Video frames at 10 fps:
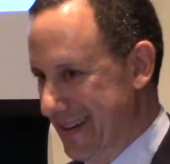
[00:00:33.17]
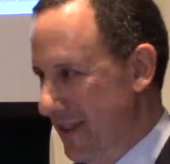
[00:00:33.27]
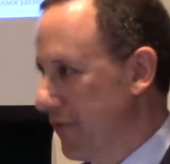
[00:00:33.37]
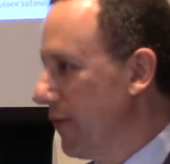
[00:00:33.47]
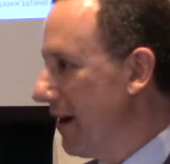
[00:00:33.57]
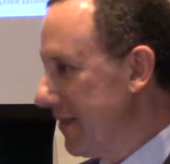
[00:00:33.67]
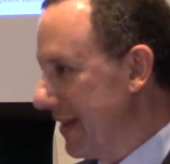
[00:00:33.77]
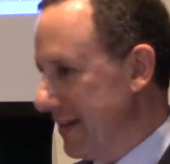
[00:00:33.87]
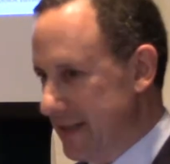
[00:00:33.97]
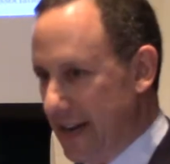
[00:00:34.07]
throughout
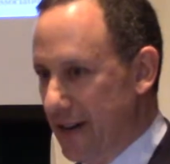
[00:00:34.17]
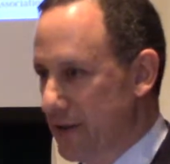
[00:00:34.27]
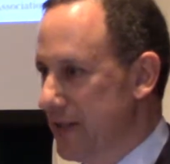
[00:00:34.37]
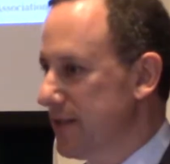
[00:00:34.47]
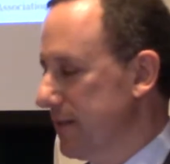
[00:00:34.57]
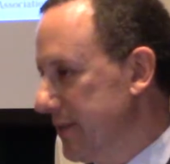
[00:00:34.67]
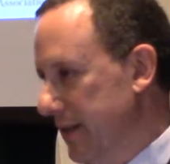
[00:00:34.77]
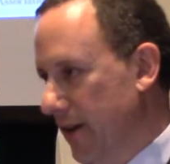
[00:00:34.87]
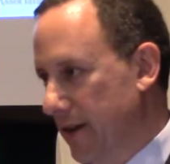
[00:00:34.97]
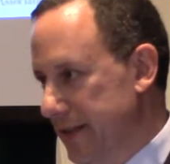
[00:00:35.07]
that entire system to
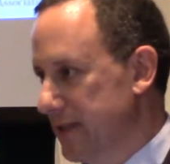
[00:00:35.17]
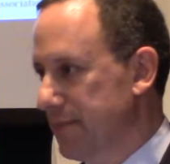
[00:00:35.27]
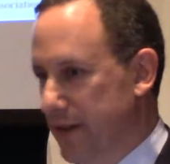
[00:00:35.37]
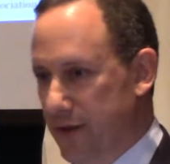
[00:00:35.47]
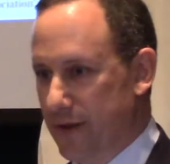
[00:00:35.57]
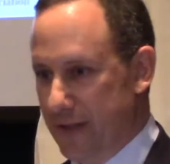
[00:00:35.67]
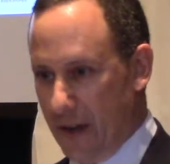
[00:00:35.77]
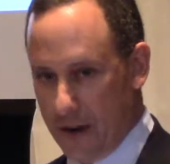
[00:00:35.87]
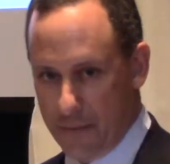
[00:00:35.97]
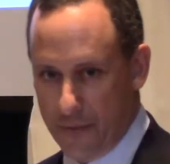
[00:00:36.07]
get all the specialists
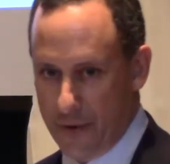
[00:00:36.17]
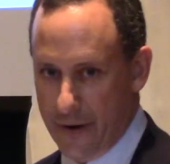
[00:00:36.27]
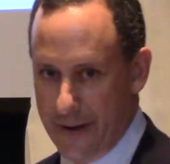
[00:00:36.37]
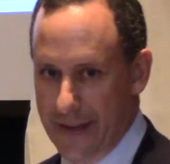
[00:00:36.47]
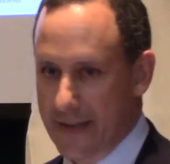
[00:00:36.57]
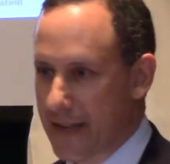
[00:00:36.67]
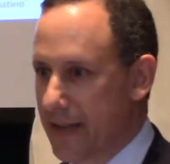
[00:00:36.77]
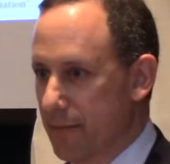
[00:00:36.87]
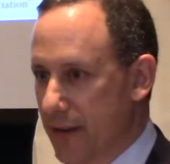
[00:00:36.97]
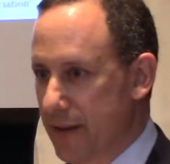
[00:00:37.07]
on board
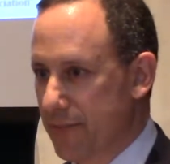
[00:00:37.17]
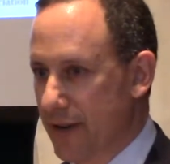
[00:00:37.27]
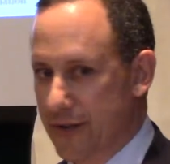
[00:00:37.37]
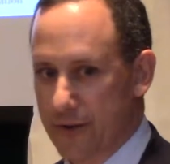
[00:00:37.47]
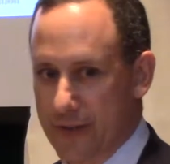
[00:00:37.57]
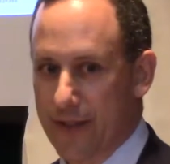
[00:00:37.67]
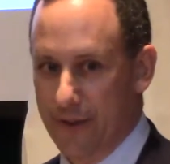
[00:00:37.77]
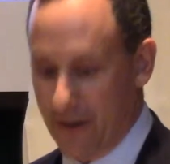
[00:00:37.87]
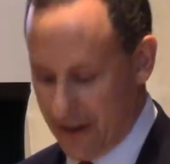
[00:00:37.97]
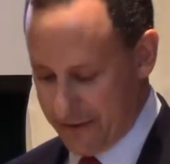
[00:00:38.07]
taking blood pressures in
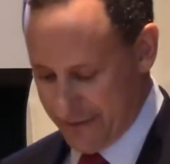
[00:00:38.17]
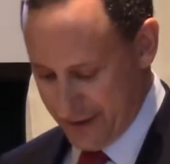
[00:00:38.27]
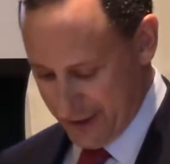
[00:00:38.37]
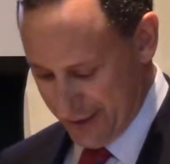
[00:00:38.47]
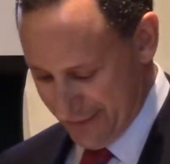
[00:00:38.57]
their office.